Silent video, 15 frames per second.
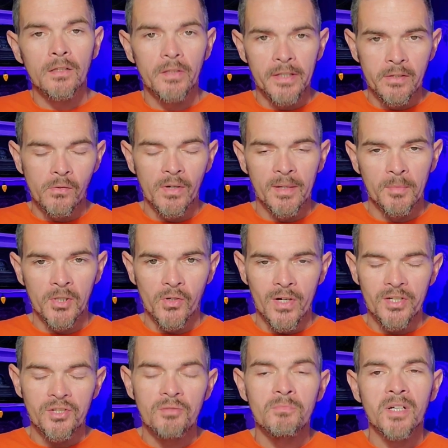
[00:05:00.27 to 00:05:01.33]
illegal
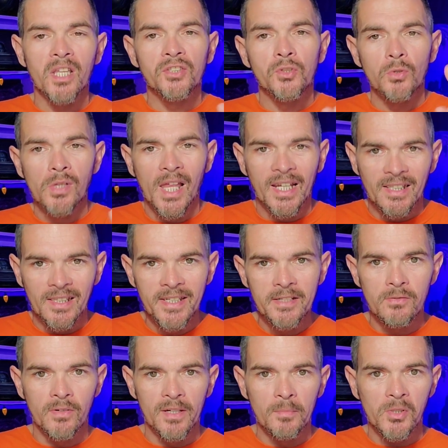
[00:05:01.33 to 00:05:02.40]
immigration, but I do like
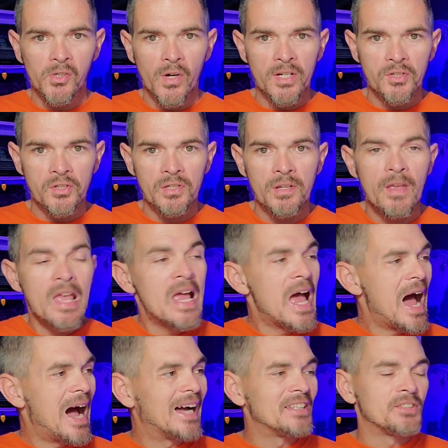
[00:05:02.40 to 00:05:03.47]
legal immigration.
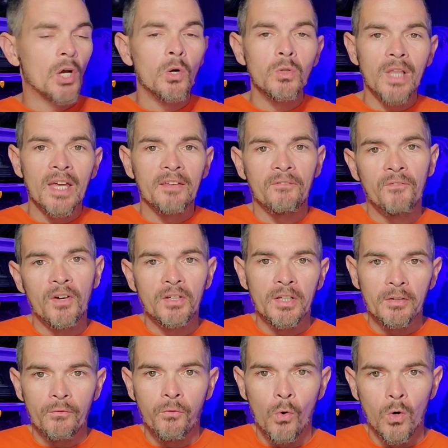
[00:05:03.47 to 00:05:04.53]
I don't like
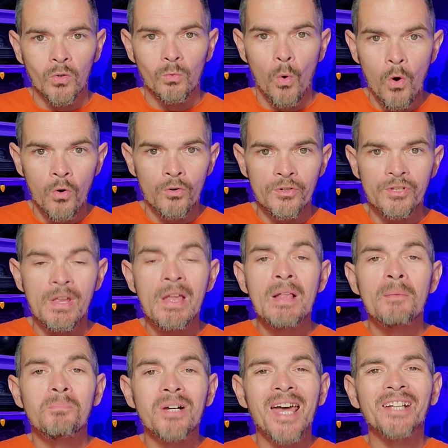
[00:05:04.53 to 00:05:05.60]
funding foreign wars,
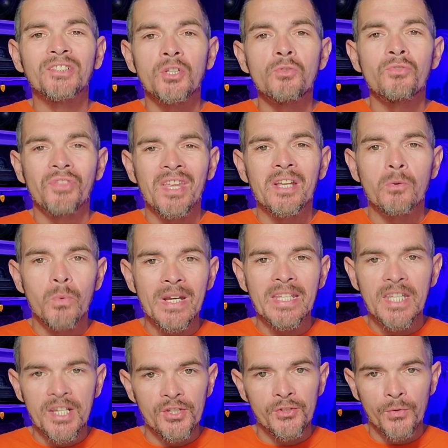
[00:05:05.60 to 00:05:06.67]
but I do think we
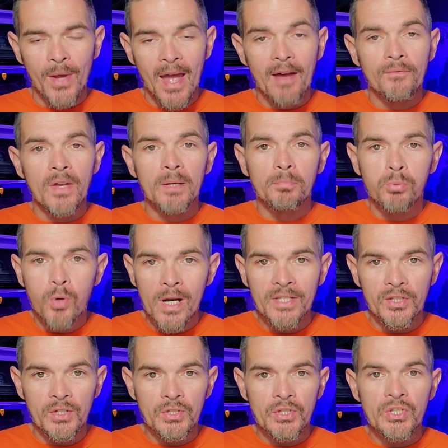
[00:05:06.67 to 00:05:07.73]
need to have a
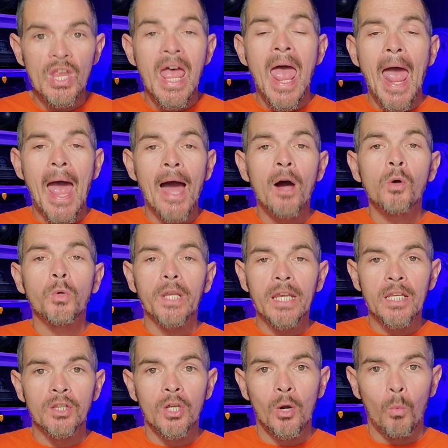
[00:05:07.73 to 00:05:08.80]
presence out
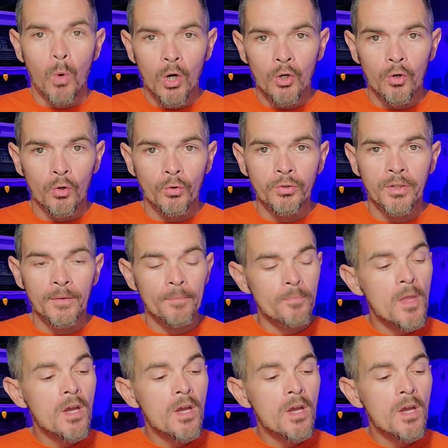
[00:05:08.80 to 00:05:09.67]
in the world,